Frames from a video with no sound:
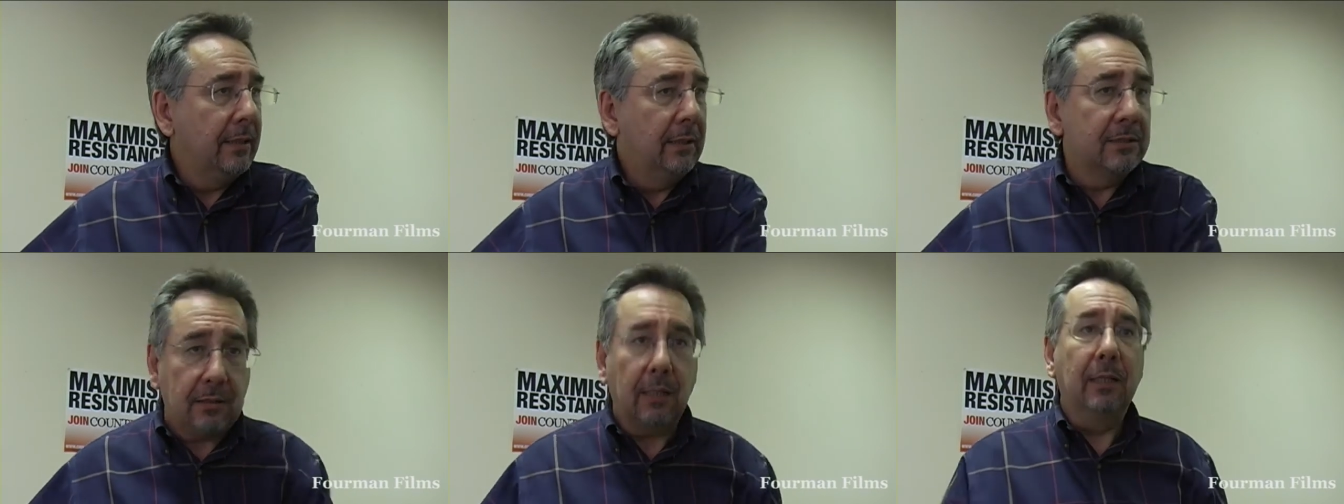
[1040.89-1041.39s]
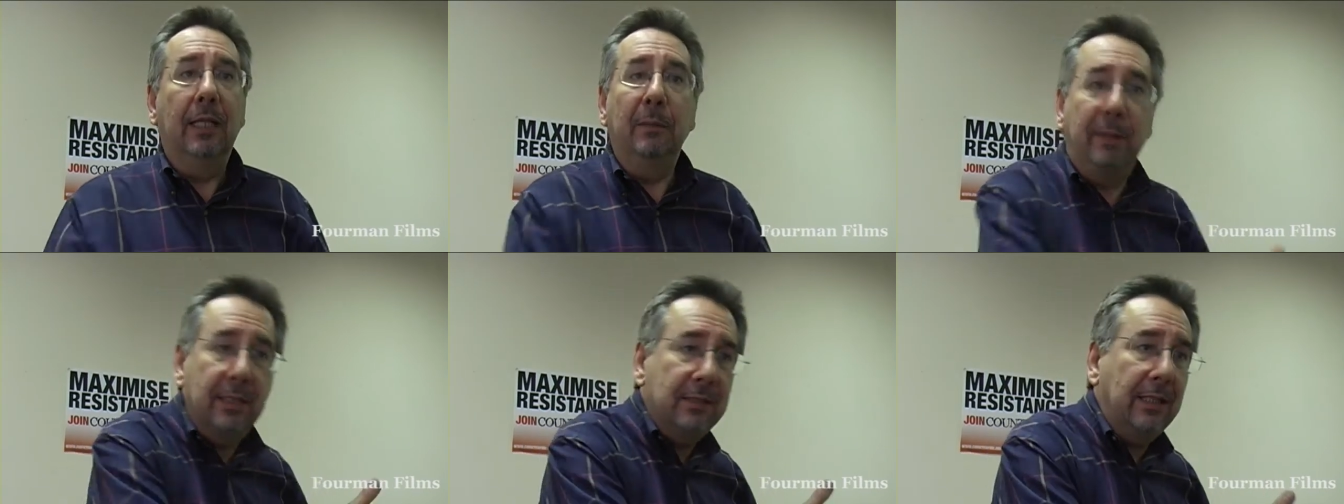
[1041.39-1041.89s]
Suddenly,
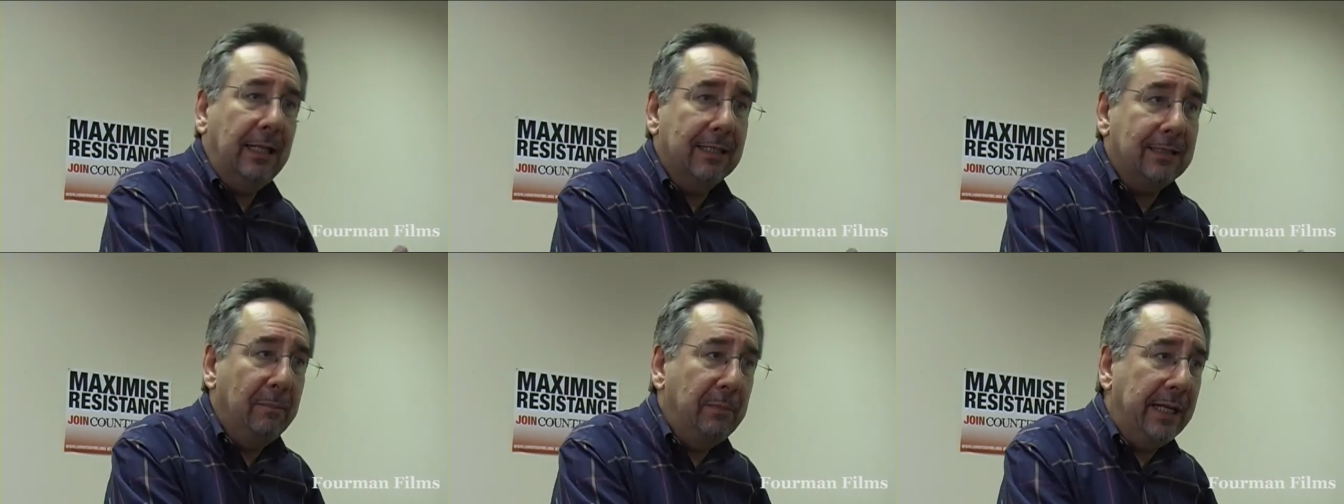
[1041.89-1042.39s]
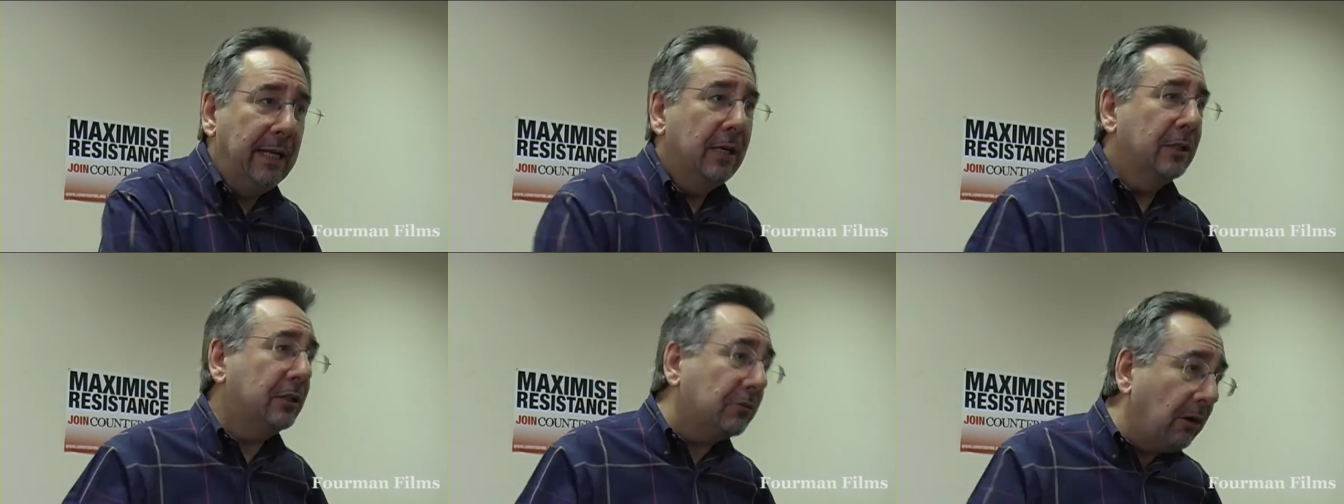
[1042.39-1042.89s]
because of the SNP,
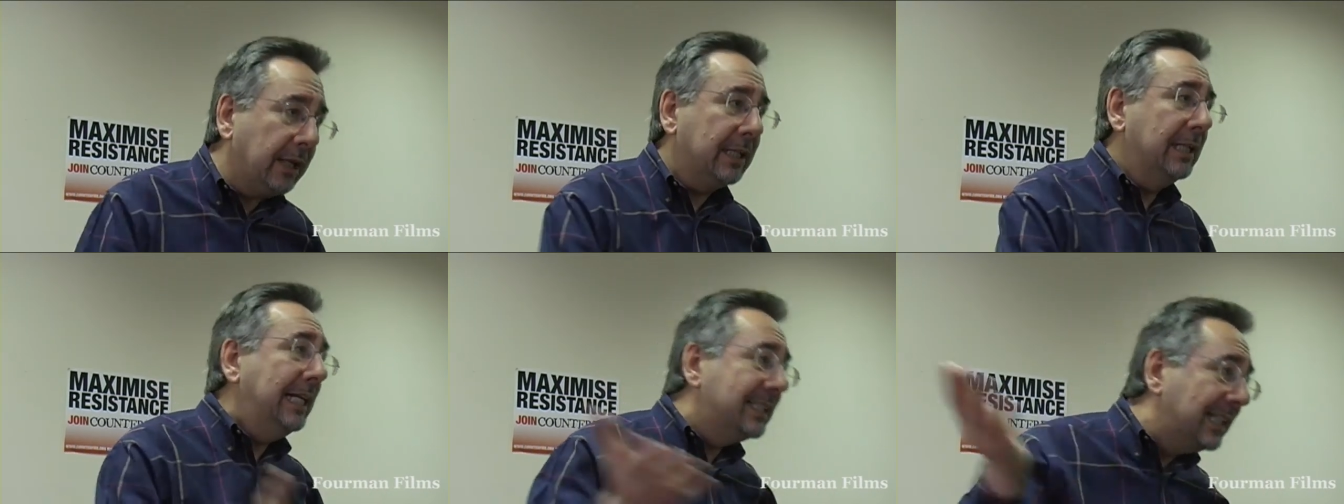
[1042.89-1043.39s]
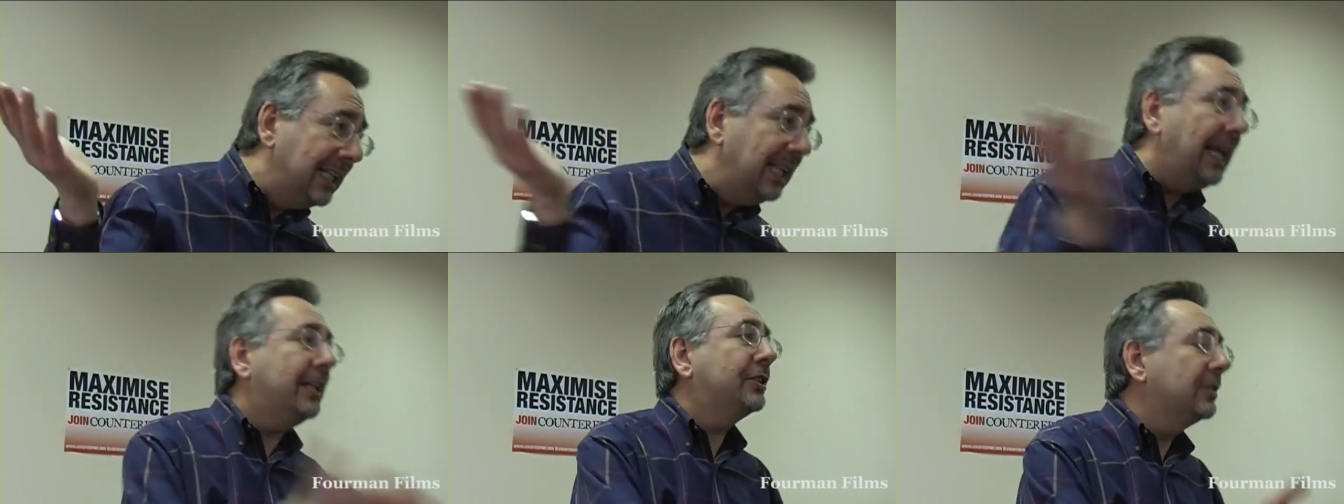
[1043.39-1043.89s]
Trident is an
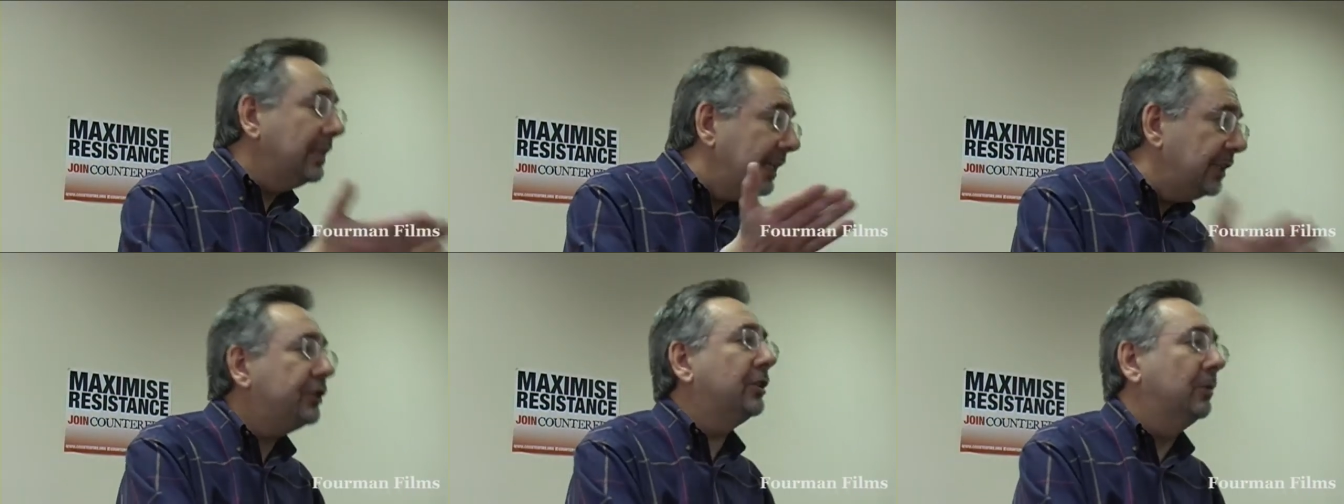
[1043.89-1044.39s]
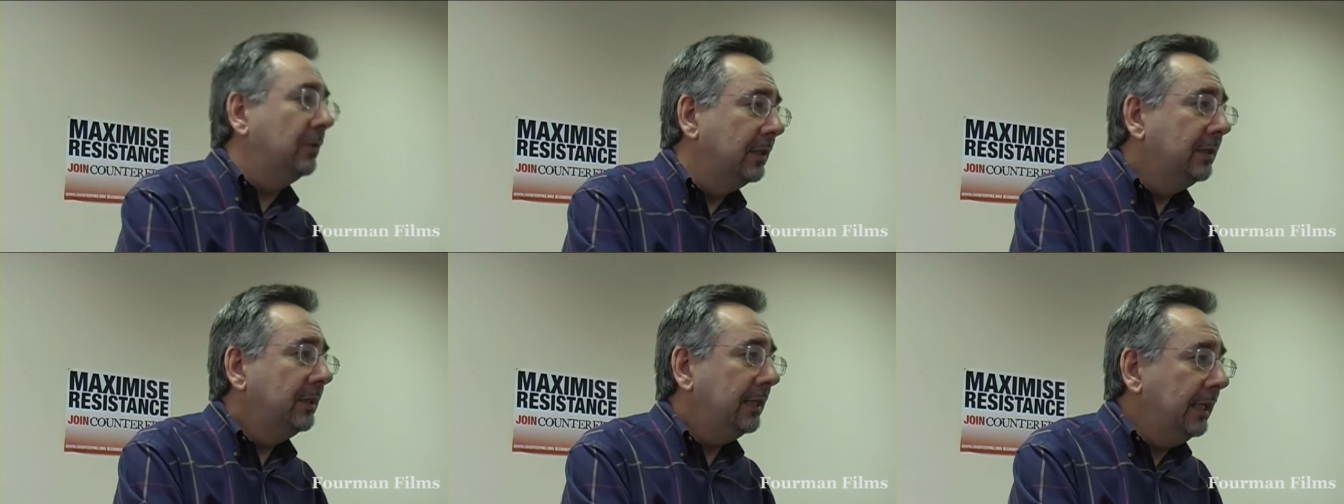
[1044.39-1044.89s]
election issue
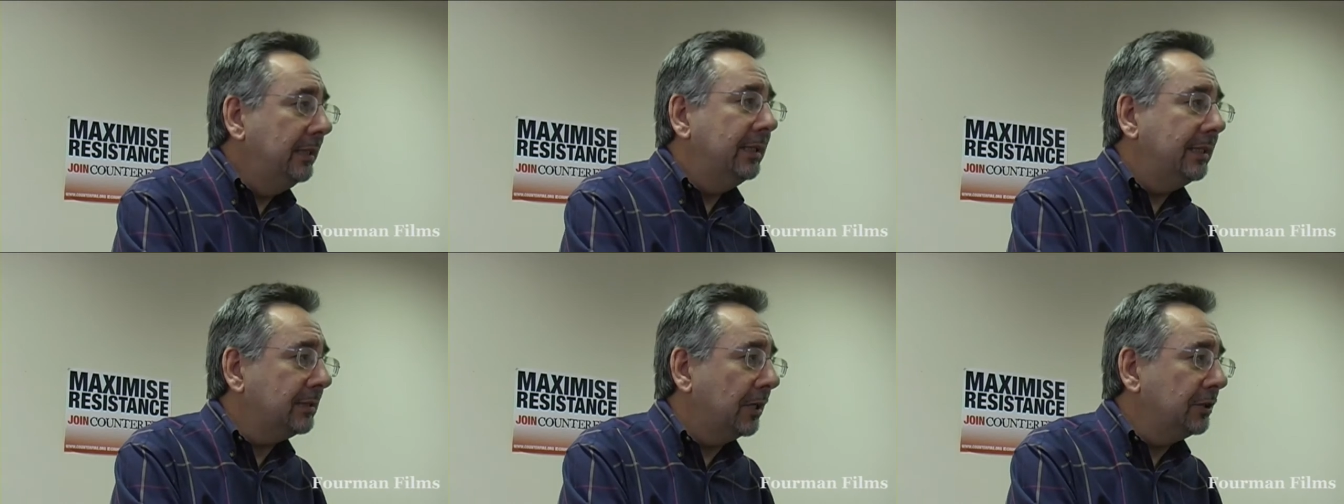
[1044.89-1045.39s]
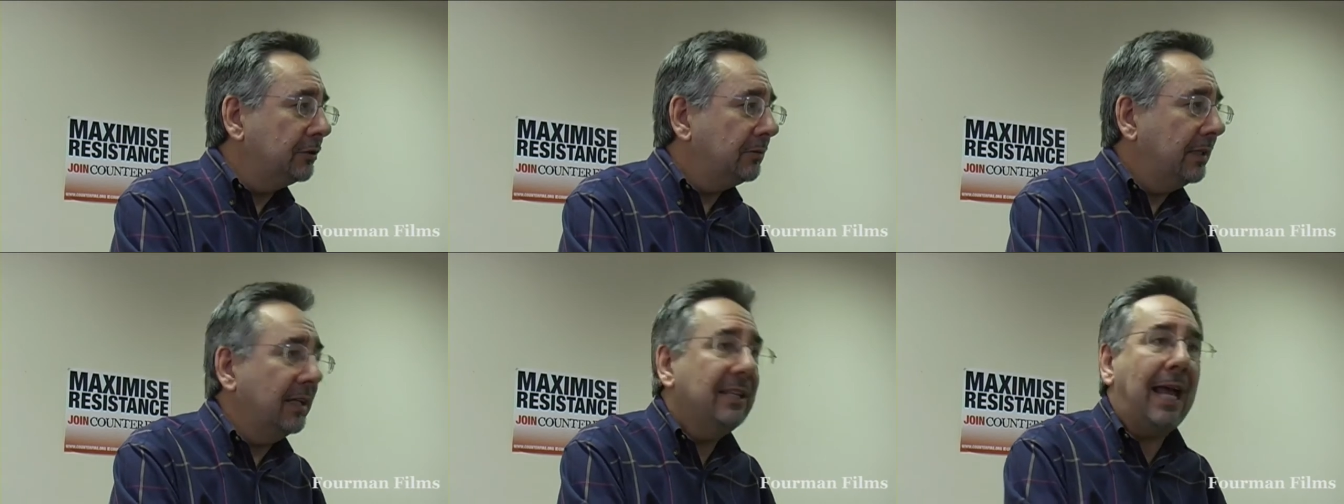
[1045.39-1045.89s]
in this
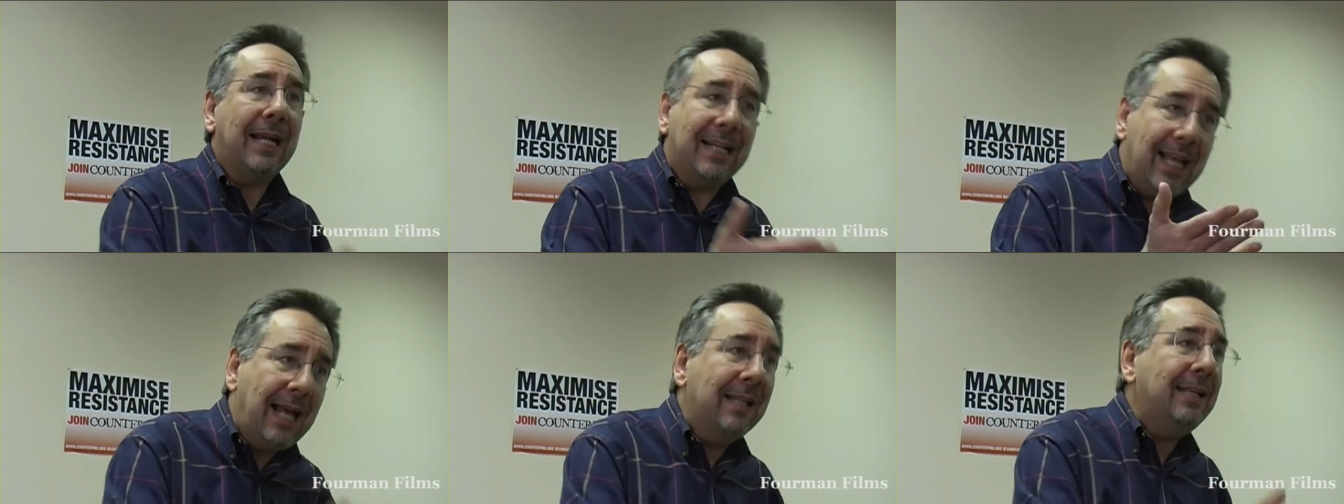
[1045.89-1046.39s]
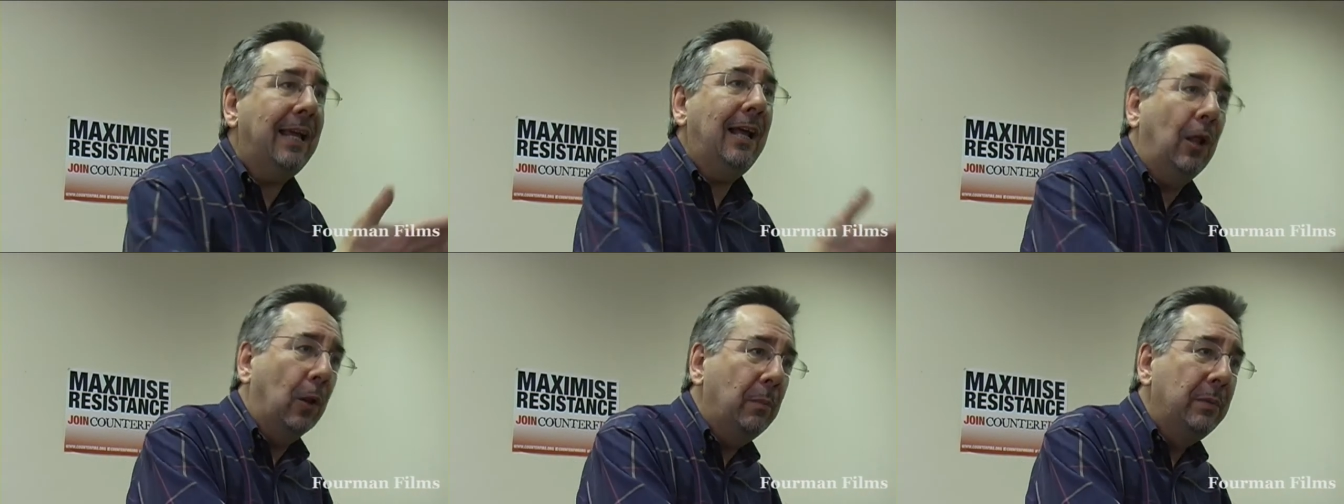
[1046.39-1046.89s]
country, and that can't
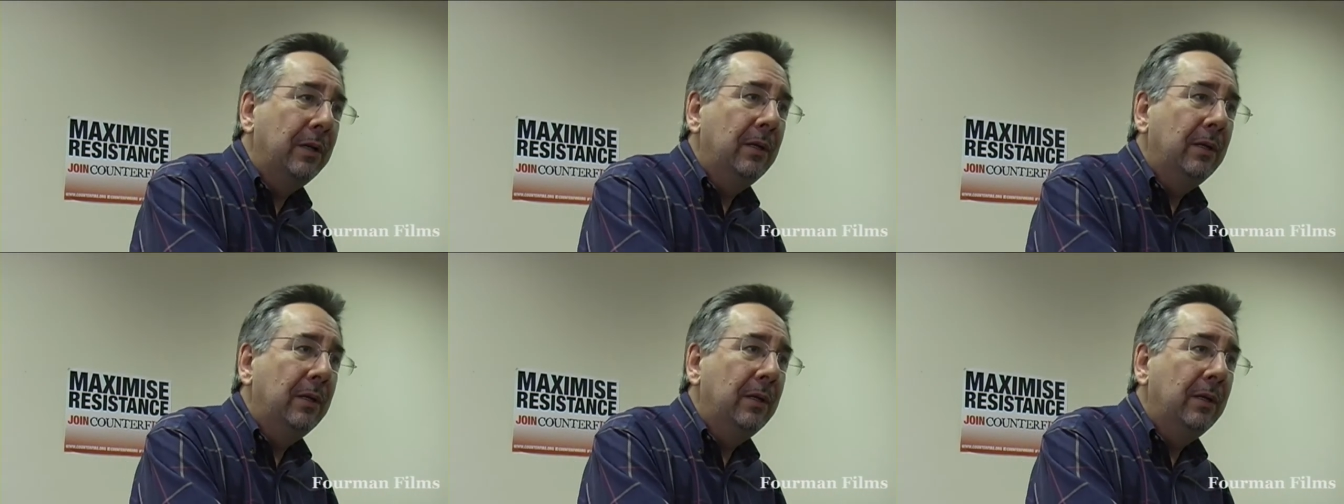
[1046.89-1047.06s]
help